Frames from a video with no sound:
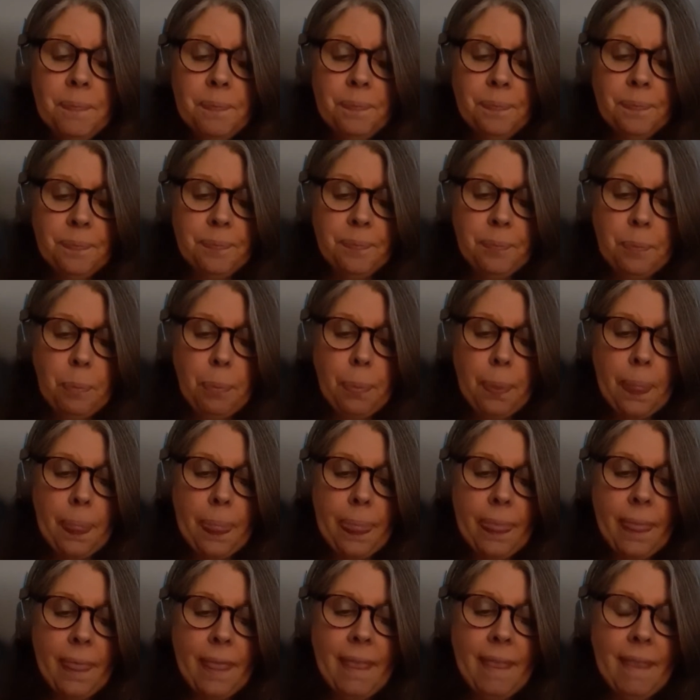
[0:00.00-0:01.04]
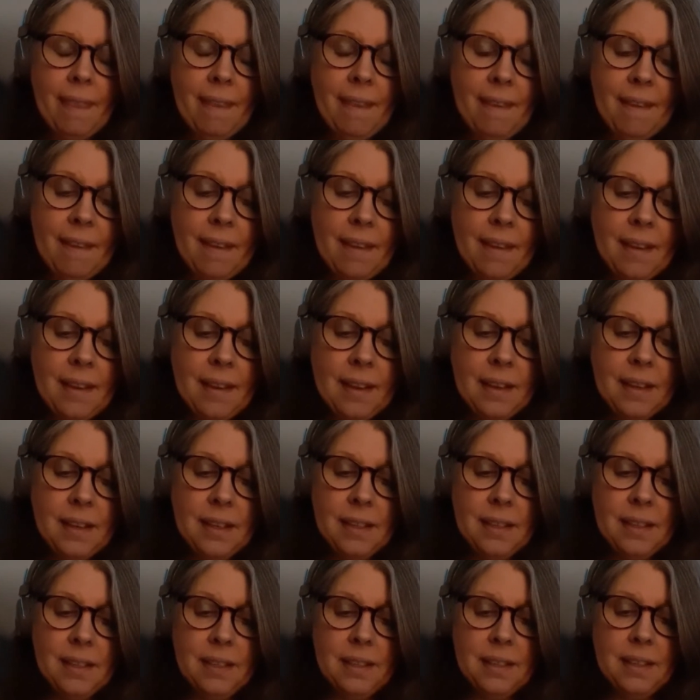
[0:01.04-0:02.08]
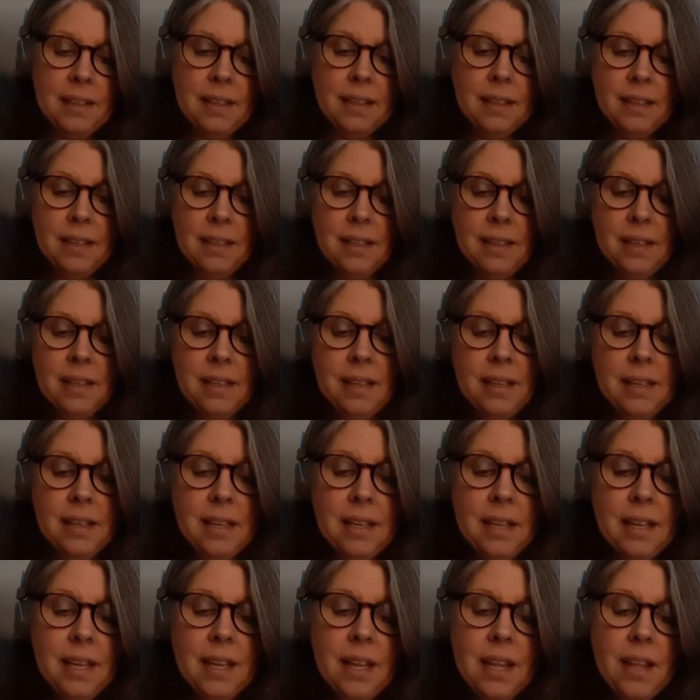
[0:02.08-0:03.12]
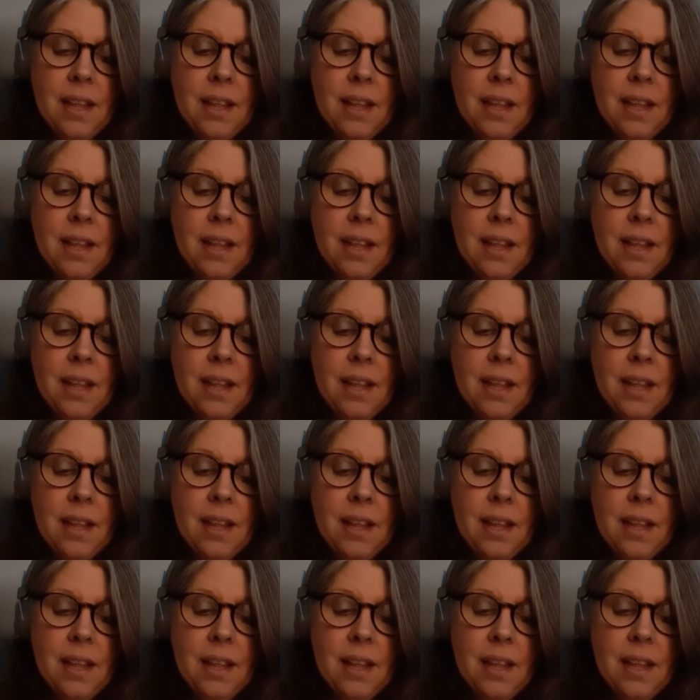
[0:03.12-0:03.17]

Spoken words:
Nothing is said.